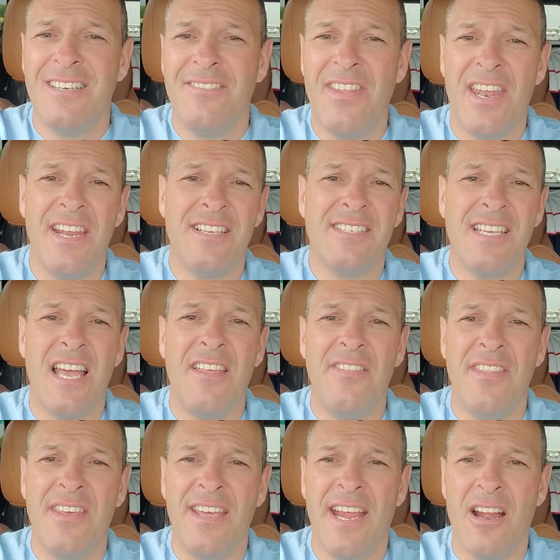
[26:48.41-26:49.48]
Then I sat
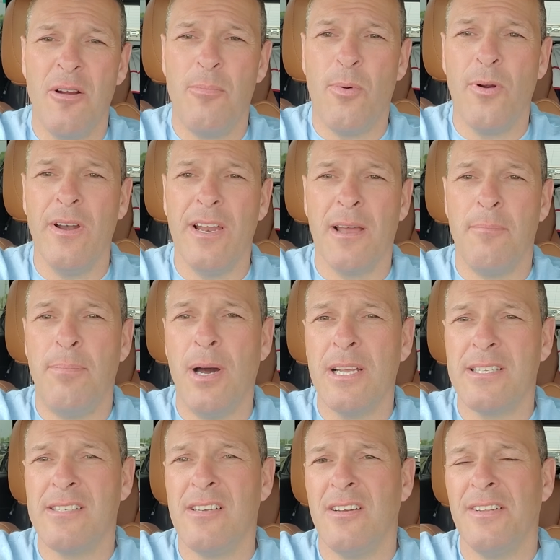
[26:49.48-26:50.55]
in the airport like a
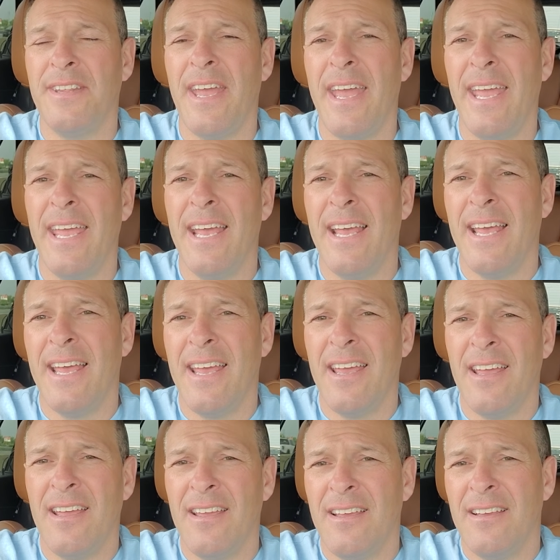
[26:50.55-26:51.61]
putz all day. I
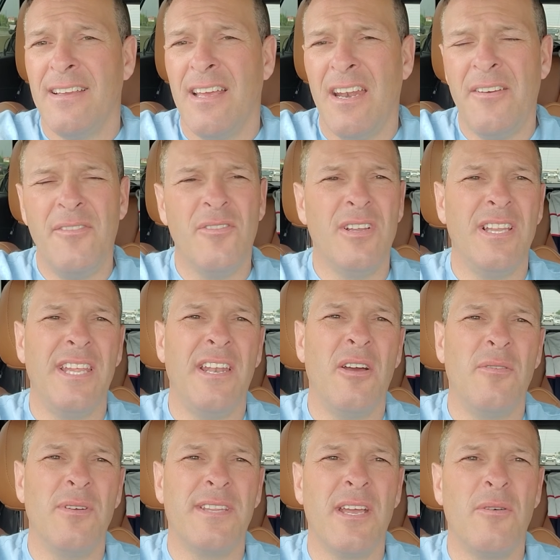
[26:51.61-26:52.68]
don't even really
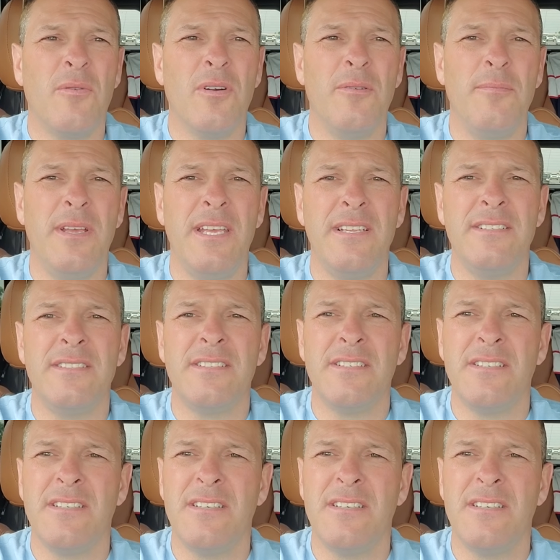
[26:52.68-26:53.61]
know what that word means.